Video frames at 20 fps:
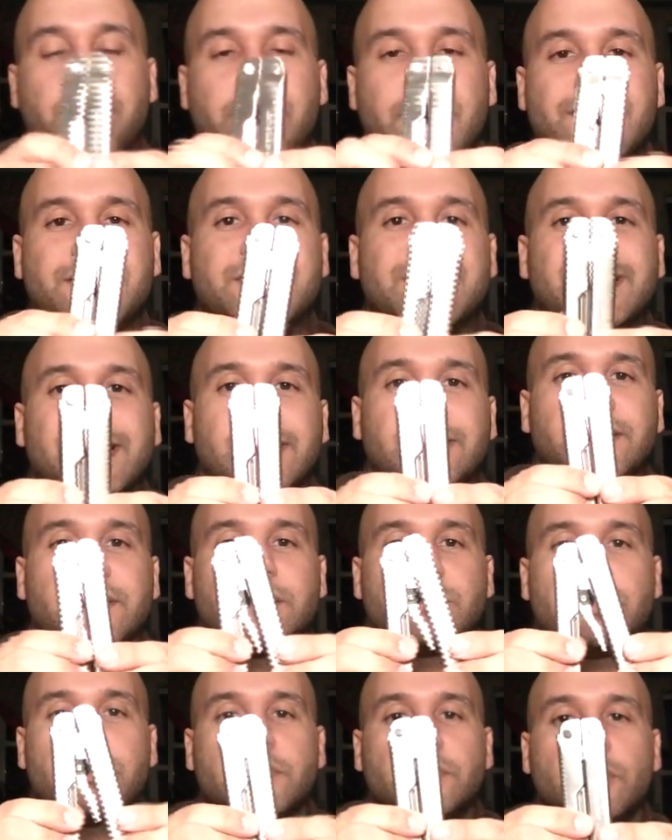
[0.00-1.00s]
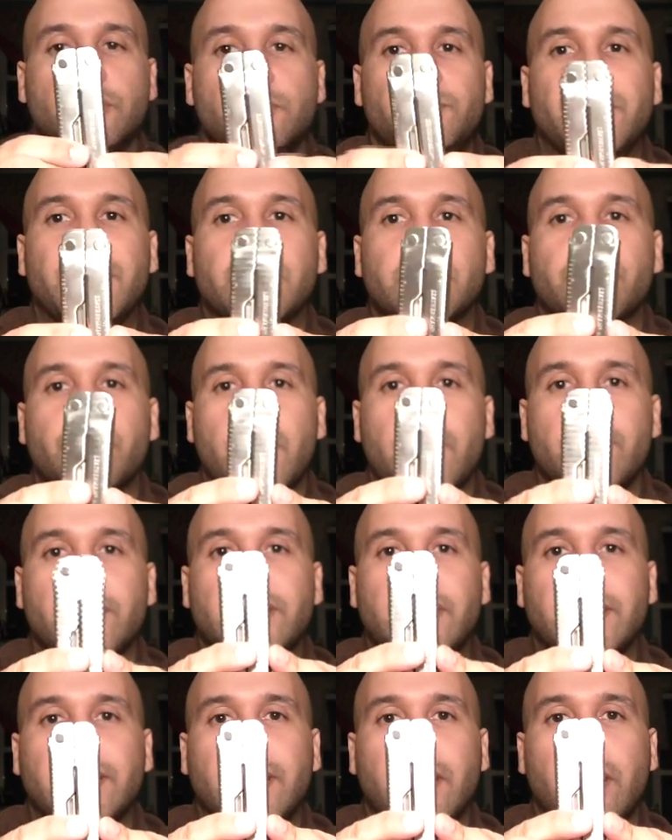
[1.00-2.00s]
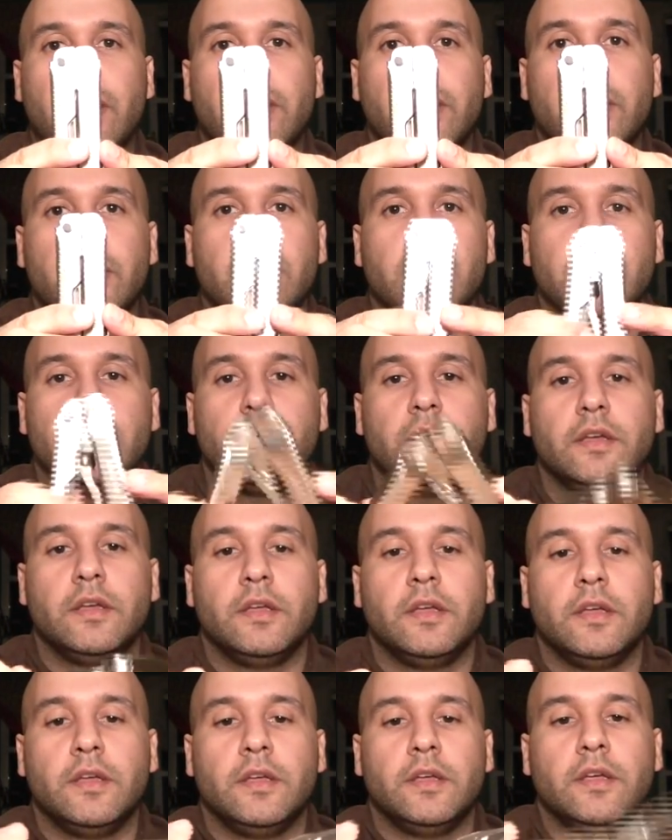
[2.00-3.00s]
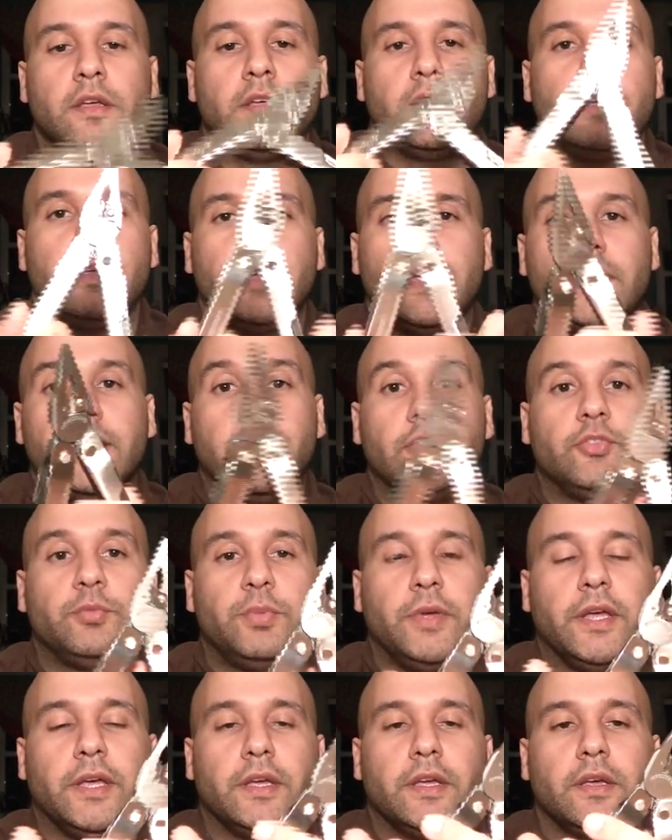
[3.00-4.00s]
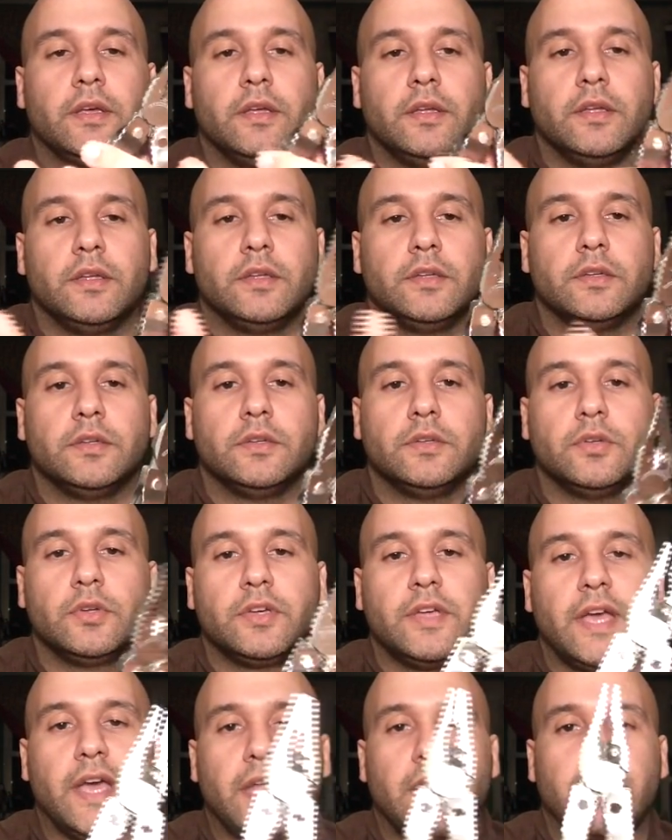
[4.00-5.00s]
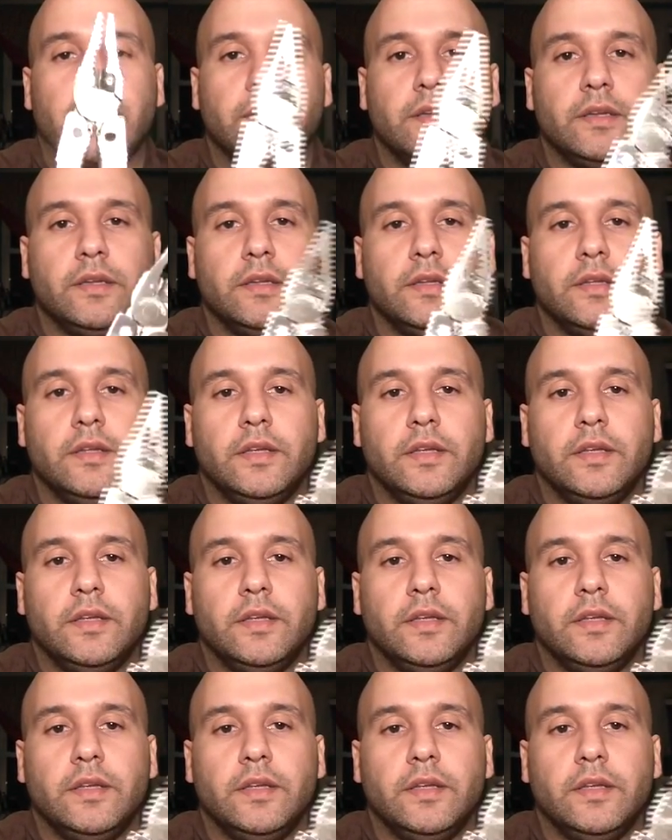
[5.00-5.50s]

I mentioned that this was too big for everyday carry. It is big. Look at it.